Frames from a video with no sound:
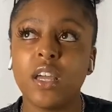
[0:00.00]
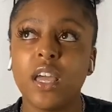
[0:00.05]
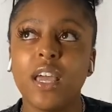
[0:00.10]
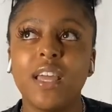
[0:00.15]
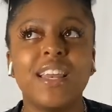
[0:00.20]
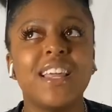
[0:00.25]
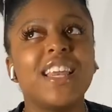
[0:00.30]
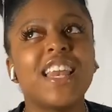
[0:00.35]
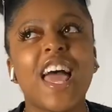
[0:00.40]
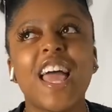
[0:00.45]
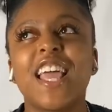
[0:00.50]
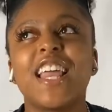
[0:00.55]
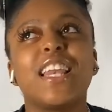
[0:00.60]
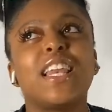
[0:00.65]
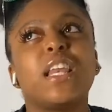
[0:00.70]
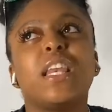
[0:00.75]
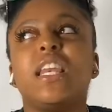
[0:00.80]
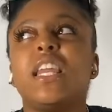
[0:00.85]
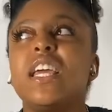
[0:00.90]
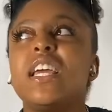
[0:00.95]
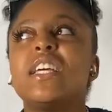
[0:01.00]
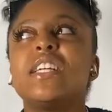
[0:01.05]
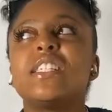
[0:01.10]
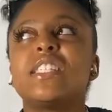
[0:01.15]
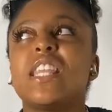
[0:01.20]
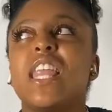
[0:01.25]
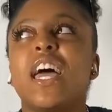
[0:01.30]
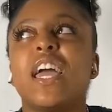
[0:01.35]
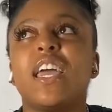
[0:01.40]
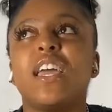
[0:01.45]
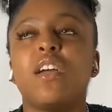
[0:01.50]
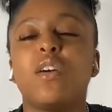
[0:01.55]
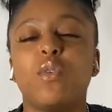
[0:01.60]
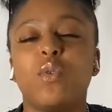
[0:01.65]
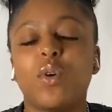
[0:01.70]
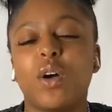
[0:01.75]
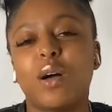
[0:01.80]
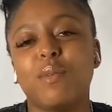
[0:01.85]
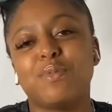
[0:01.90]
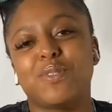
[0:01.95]
And then like niggas like,
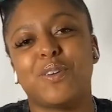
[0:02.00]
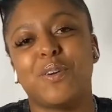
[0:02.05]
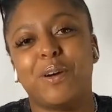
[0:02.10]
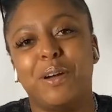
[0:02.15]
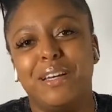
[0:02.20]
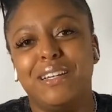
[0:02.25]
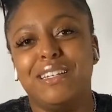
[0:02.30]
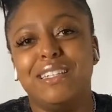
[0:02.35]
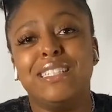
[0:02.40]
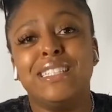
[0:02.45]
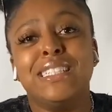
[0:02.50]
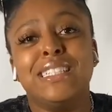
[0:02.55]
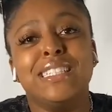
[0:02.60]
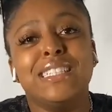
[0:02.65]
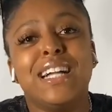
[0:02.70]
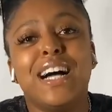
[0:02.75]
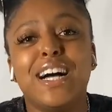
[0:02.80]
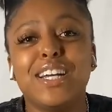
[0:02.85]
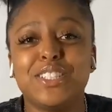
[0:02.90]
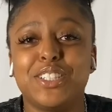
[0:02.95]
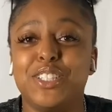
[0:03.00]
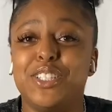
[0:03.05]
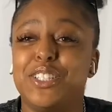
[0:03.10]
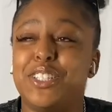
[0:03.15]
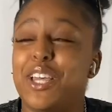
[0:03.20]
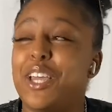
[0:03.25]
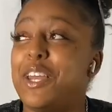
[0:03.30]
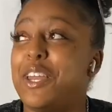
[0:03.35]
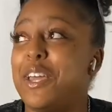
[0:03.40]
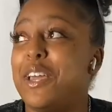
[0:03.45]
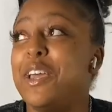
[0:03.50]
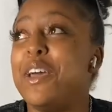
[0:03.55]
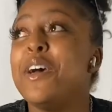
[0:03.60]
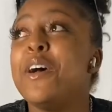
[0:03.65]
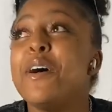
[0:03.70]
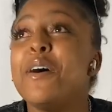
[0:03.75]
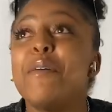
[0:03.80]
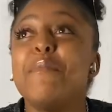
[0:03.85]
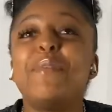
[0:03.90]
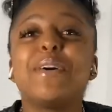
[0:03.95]
I'm sorry, I shouldn't say that
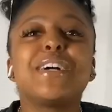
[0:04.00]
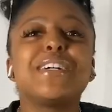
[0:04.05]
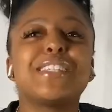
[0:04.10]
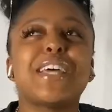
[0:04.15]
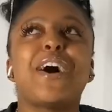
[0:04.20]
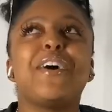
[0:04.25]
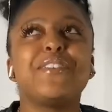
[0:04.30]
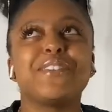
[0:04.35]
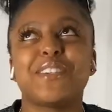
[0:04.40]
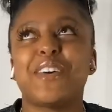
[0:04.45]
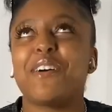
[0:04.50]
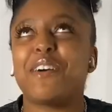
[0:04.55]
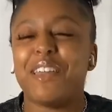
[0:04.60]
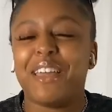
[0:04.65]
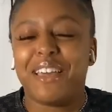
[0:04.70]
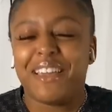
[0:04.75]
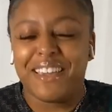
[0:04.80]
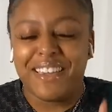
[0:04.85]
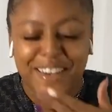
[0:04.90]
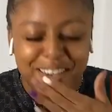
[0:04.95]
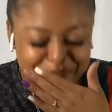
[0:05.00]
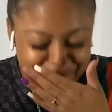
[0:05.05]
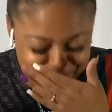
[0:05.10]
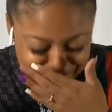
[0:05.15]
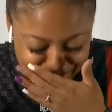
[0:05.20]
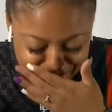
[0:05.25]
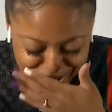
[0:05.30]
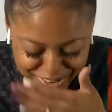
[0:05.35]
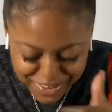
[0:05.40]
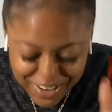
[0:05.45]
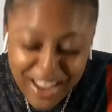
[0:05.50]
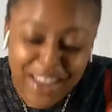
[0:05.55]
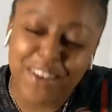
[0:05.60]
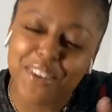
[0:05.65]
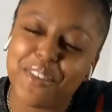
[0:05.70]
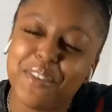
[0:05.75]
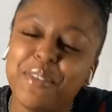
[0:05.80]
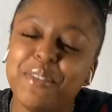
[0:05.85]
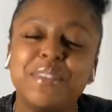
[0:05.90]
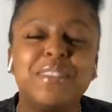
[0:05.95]
because I don't talk like it. I'm sorry, I
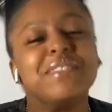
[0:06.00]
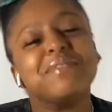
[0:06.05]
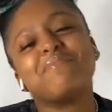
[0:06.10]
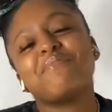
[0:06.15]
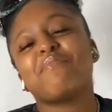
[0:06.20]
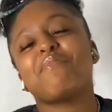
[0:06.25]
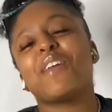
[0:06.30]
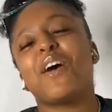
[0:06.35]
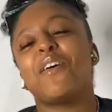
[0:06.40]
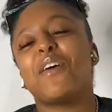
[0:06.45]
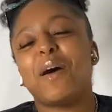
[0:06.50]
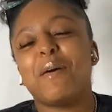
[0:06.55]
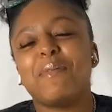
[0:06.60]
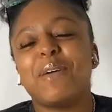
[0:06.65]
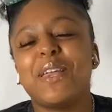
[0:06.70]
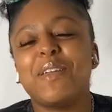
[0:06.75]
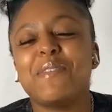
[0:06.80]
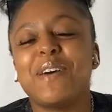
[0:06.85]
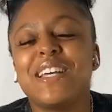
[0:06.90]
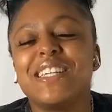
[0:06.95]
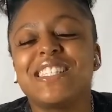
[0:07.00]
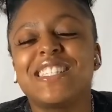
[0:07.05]
do. Okay, but anyways,